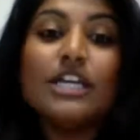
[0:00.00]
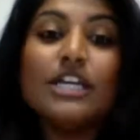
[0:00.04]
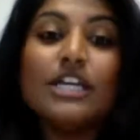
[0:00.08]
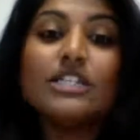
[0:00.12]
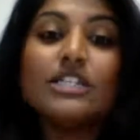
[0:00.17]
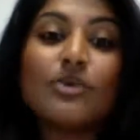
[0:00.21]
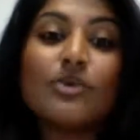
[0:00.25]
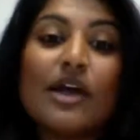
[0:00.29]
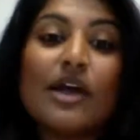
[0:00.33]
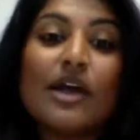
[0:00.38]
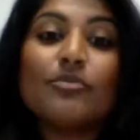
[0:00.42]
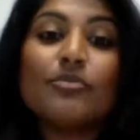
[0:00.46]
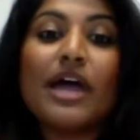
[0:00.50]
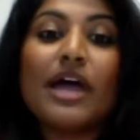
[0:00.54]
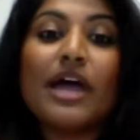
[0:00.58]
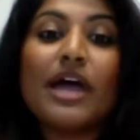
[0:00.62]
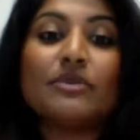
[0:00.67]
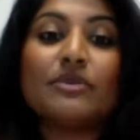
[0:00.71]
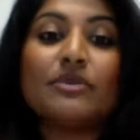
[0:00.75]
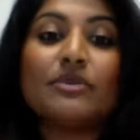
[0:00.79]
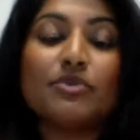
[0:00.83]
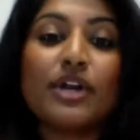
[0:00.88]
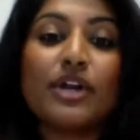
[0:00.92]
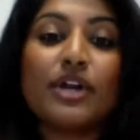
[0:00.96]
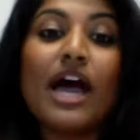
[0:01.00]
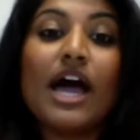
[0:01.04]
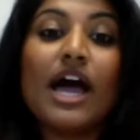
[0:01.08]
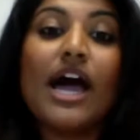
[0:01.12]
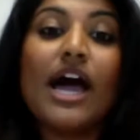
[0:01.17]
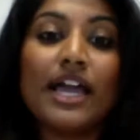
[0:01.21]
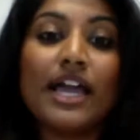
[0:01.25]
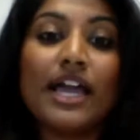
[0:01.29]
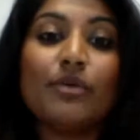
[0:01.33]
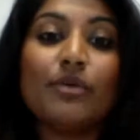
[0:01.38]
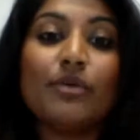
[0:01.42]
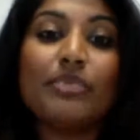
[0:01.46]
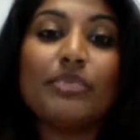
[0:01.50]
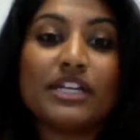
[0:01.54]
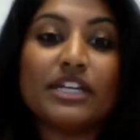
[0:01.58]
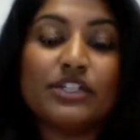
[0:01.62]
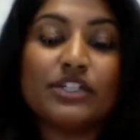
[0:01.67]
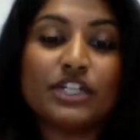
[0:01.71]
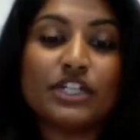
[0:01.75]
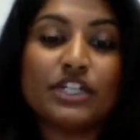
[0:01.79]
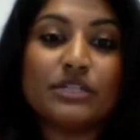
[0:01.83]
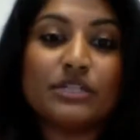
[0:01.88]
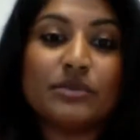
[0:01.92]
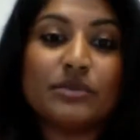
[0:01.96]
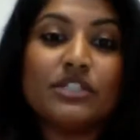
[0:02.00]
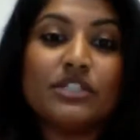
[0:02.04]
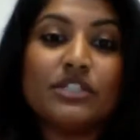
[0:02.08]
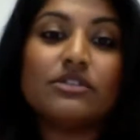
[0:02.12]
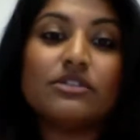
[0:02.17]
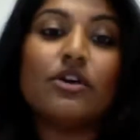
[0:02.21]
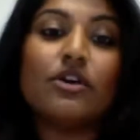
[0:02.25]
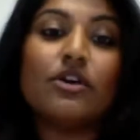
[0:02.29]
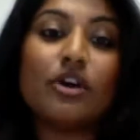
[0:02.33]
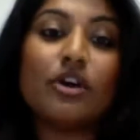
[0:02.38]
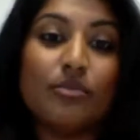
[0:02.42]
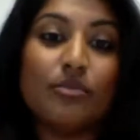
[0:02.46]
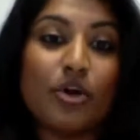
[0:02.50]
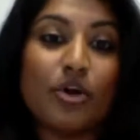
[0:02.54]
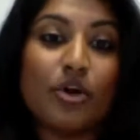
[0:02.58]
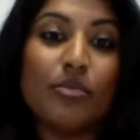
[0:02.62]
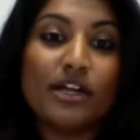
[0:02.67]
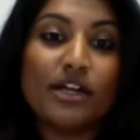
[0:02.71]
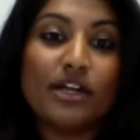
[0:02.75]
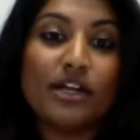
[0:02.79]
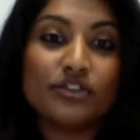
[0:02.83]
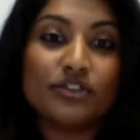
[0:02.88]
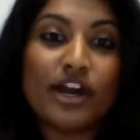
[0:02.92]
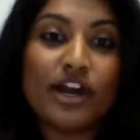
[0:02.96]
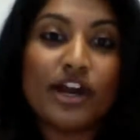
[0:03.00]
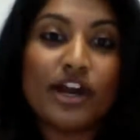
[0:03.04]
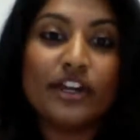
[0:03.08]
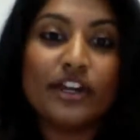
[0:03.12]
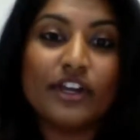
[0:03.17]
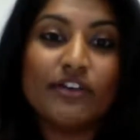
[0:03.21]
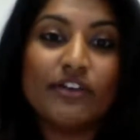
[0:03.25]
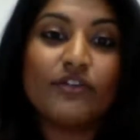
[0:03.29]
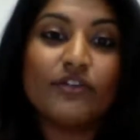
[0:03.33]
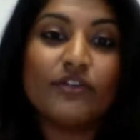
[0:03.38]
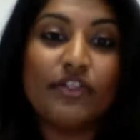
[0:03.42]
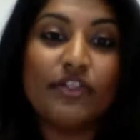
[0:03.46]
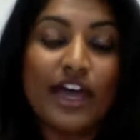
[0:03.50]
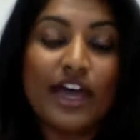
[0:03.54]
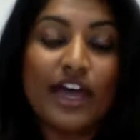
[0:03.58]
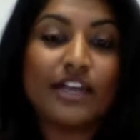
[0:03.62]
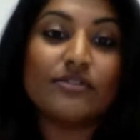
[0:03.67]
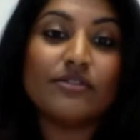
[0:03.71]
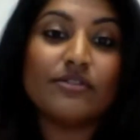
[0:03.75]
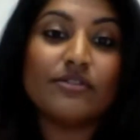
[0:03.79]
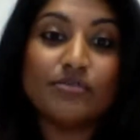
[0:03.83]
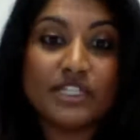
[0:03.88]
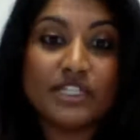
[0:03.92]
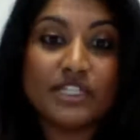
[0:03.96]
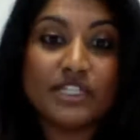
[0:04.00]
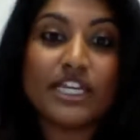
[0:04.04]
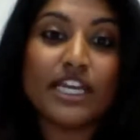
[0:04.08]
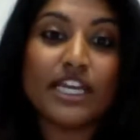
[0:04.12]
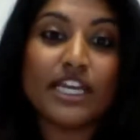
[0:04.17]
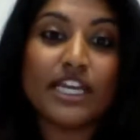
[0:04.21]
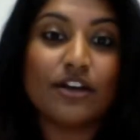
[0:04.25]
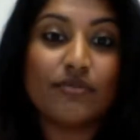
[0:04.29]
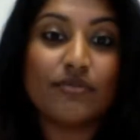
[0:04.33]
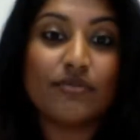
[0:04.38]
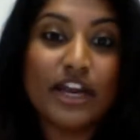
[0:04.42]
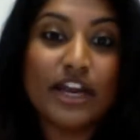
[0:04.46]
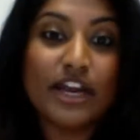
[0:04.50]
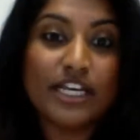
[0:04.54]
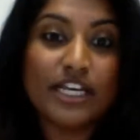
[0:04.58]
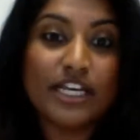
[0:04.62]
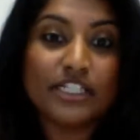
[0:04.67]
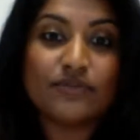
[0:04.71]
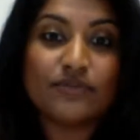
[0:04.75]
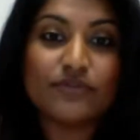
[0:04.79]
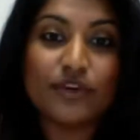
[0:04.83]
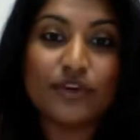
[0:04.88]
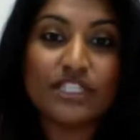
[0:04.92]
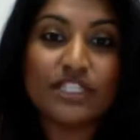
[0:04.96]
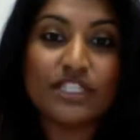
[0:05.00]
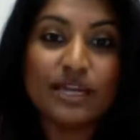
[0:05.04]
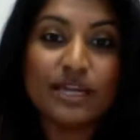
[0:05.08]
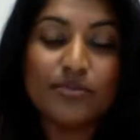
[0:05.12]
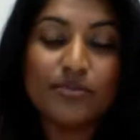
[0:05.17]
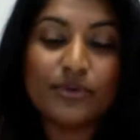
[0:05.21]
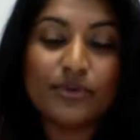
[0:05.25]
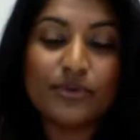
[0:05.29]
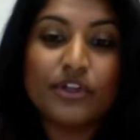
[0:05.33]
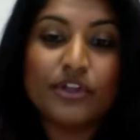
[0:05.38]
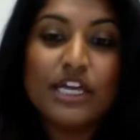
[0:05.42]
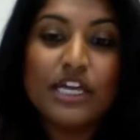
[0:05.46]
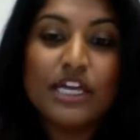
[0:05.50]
So I would perhaps put a higher bid adjustment on mobile traffic for that particular radius, for example.